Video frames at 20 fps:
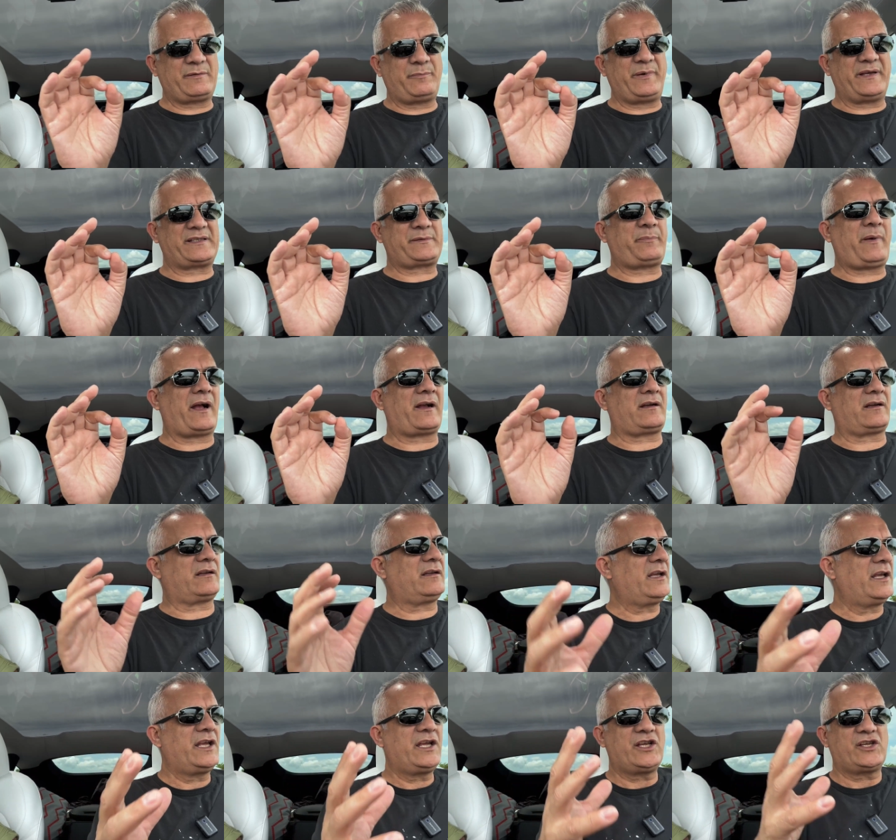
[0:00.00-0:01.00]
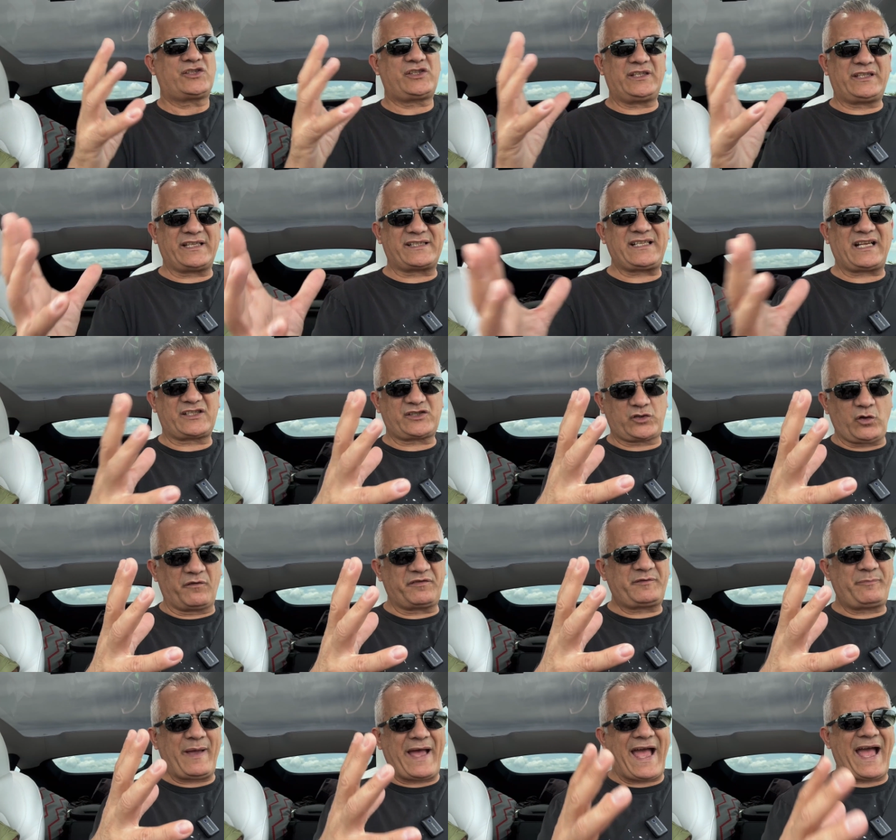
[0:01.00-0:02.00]
the best packer. She takes like
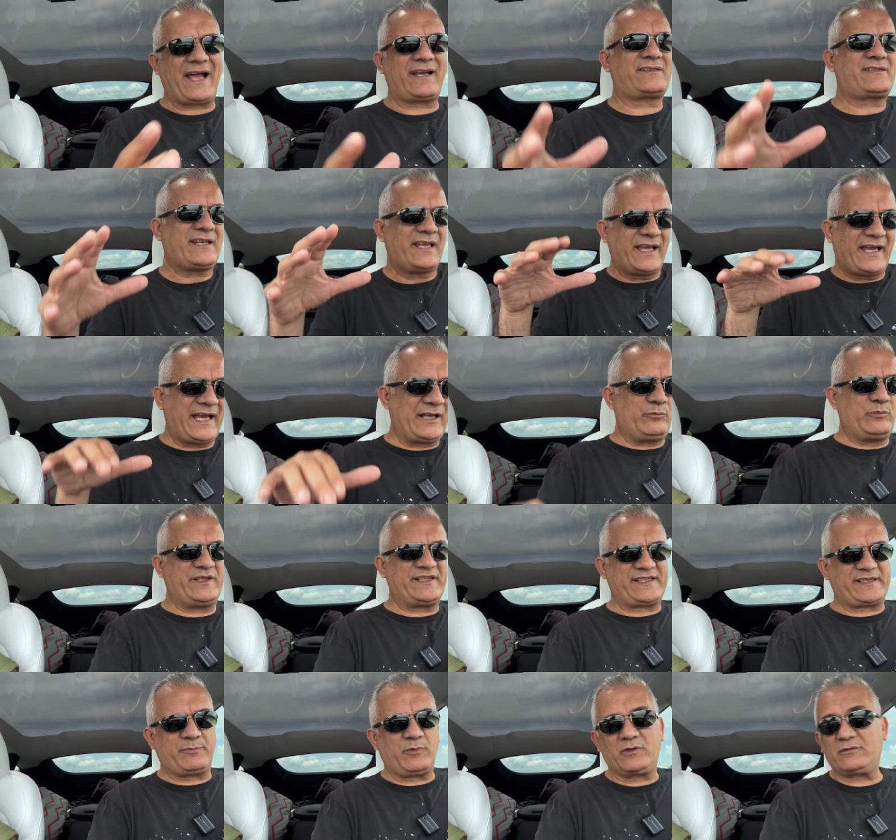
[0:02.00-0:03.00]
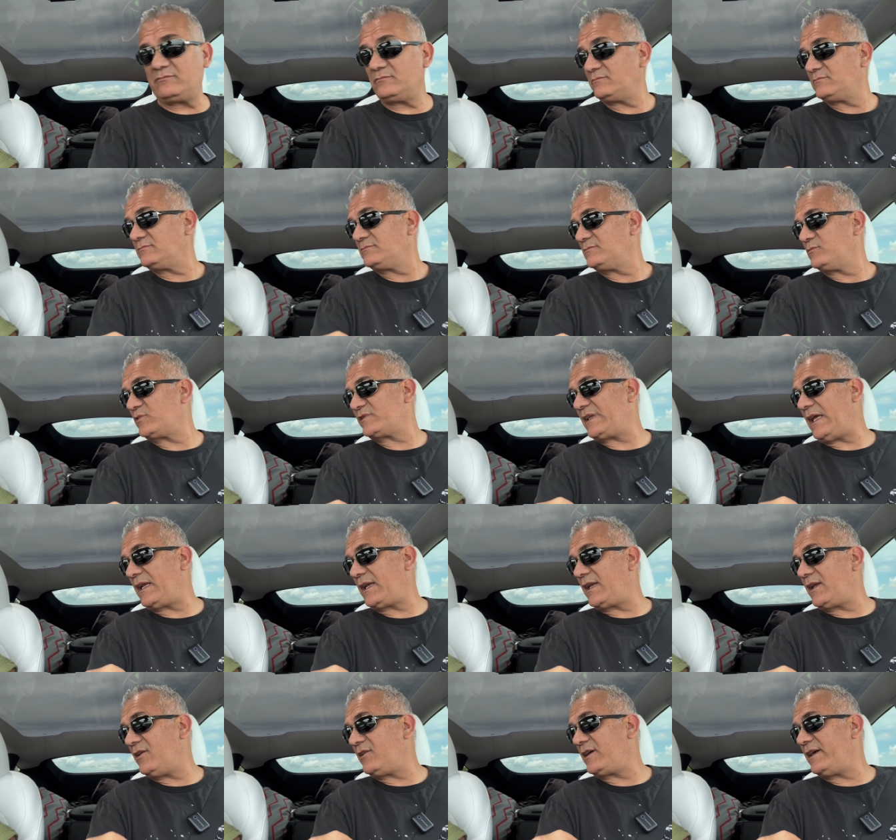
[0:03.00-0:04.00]
soft bags, and was that
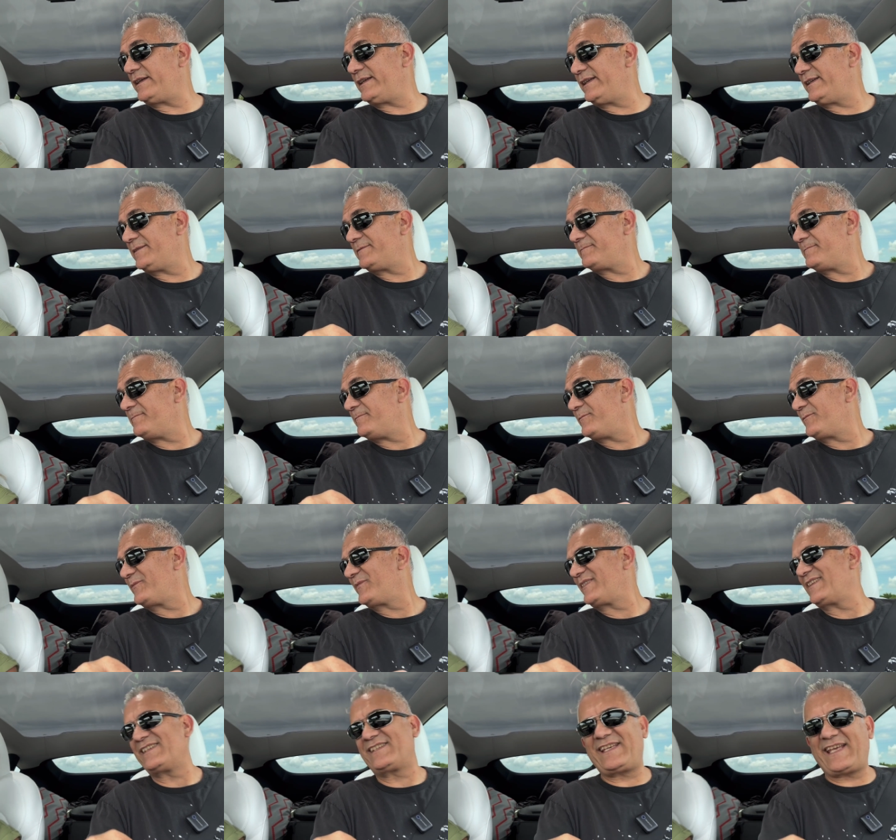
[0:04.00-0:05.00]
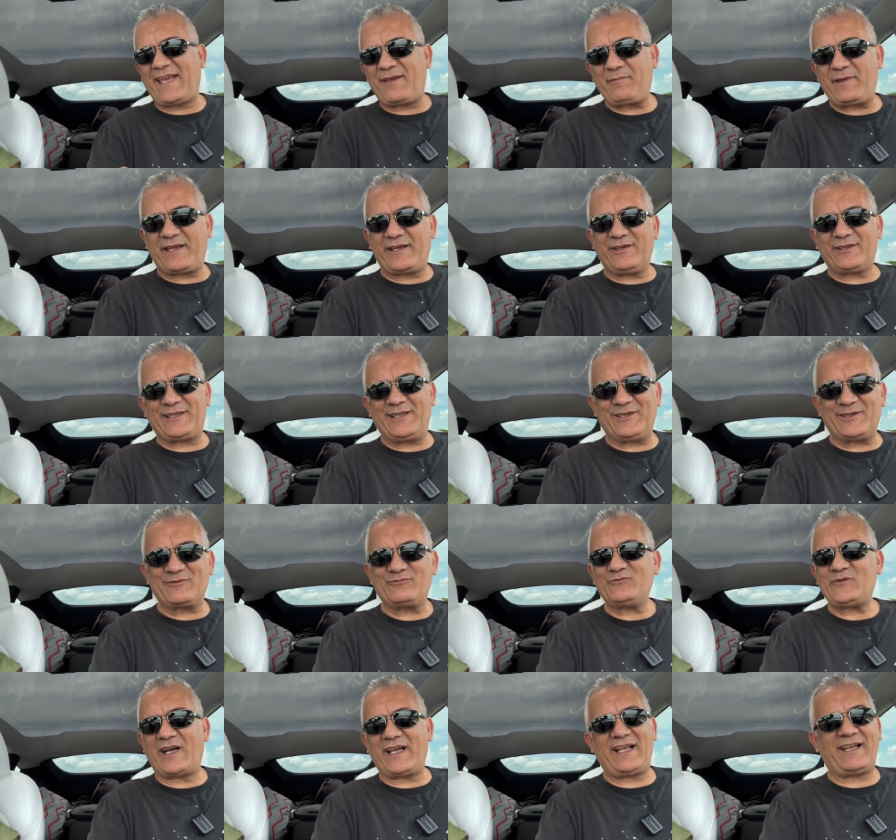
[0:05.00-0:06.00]
a look, honey? She gave me a good look.
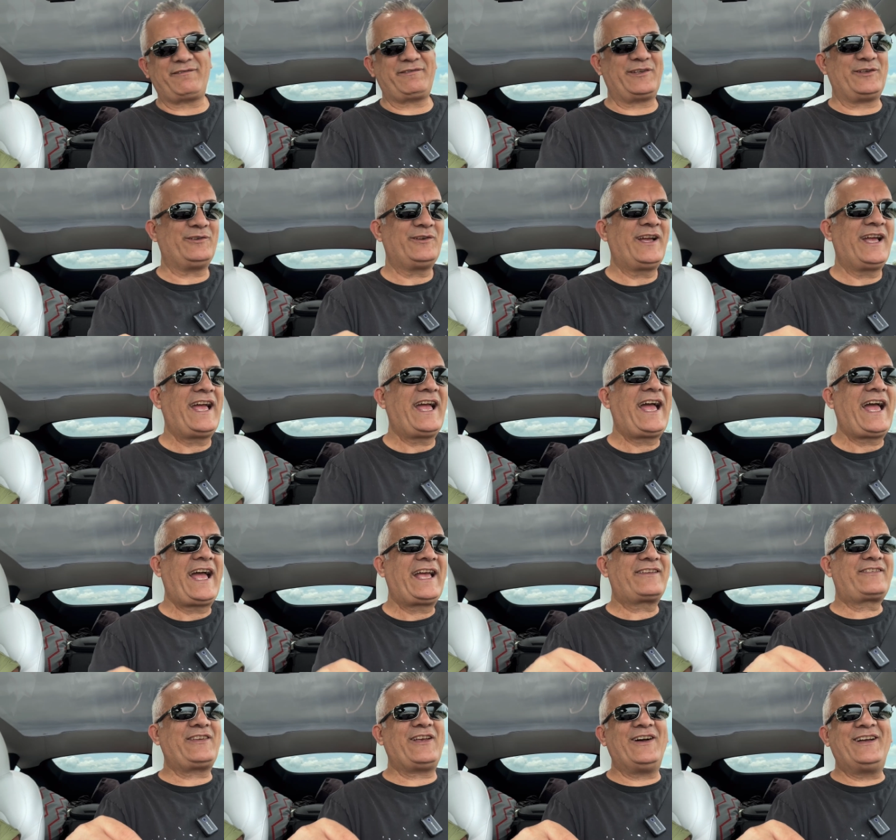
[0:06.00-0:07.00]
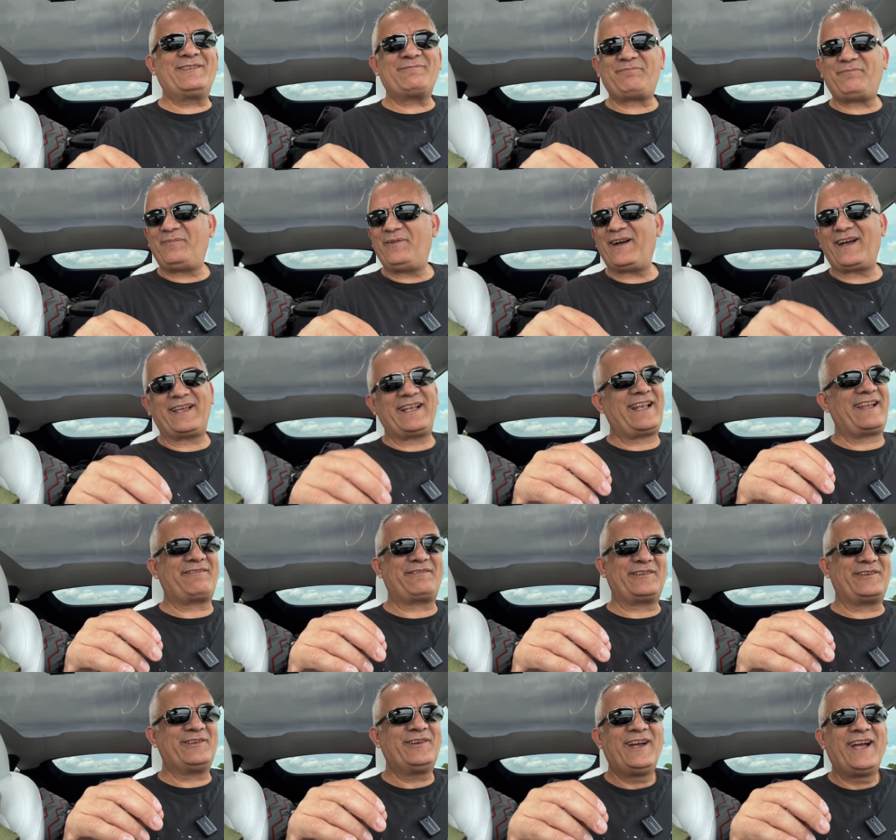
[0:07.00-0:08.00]
I love you. So I love
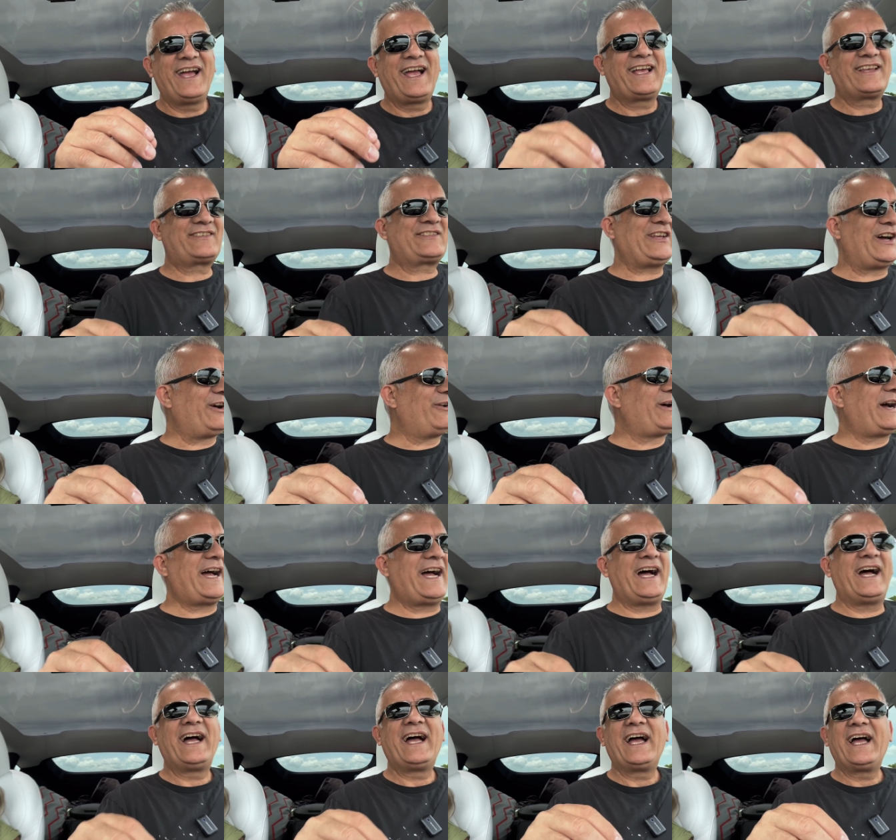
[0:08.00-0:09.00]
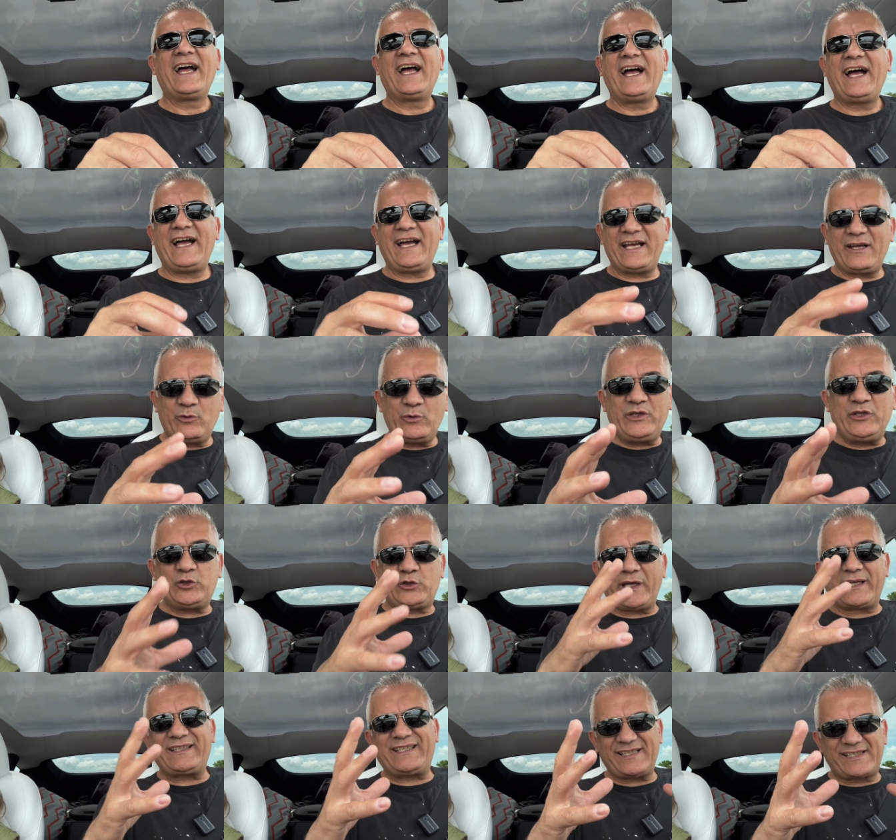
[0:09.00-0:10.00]
you. So you
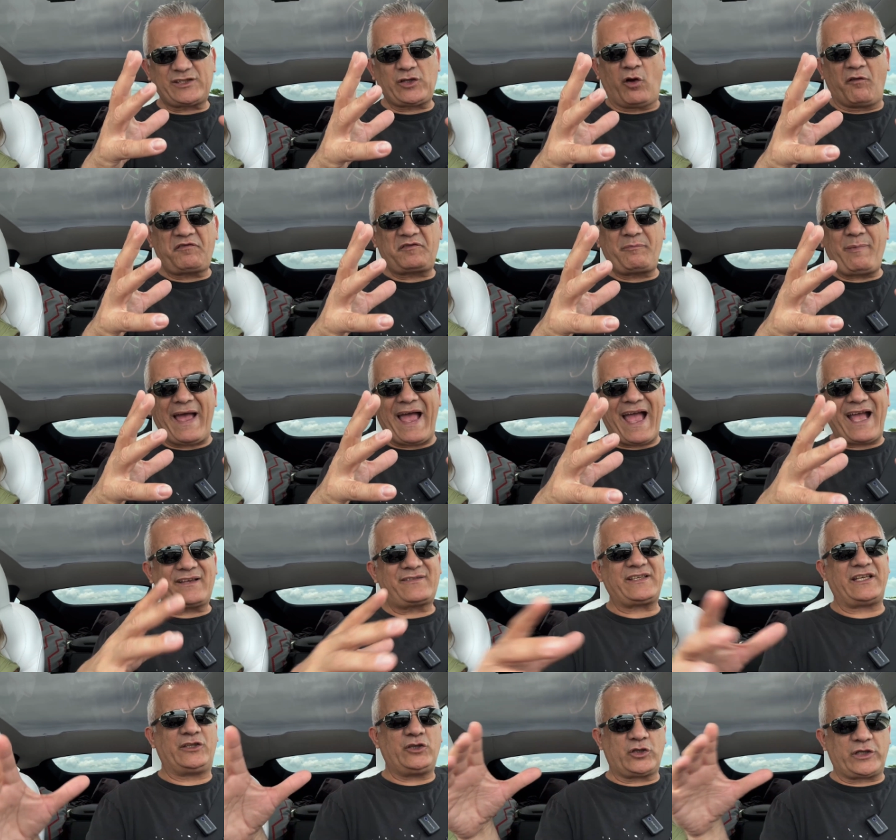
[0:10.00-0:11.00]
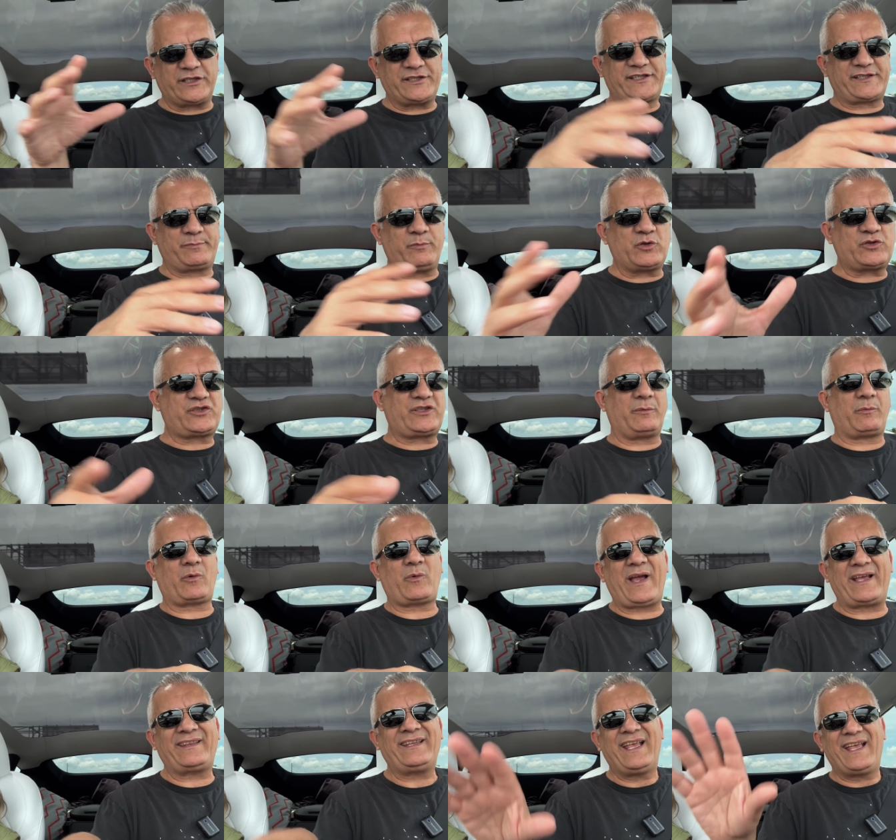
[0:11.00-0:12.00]
take the soft bags and you can smush them
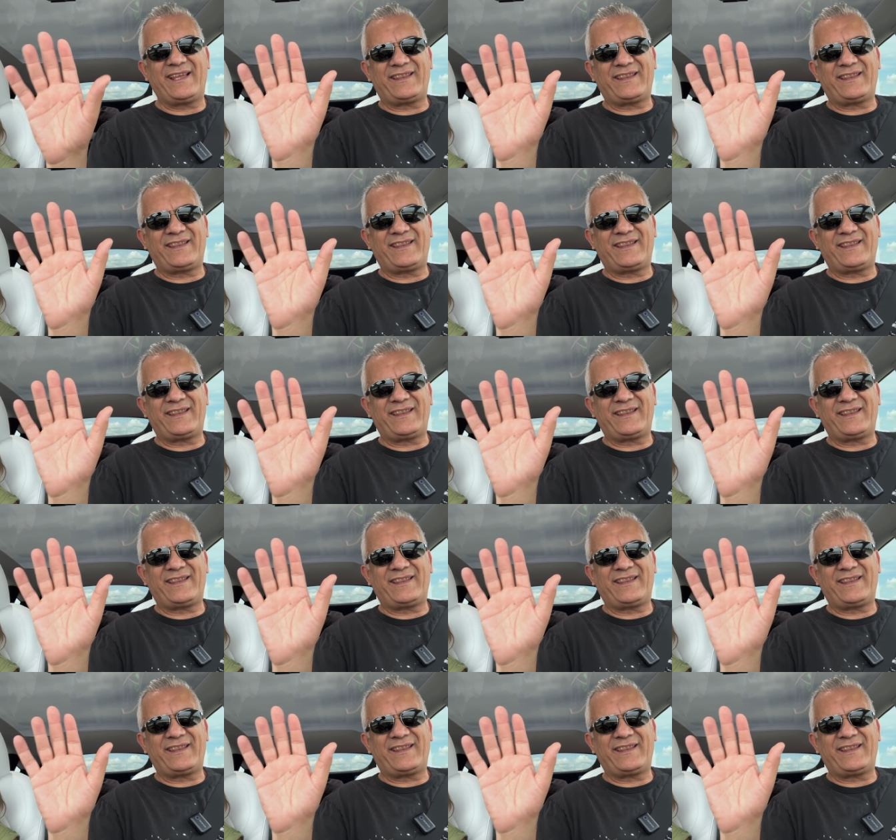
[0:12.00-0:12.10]
around.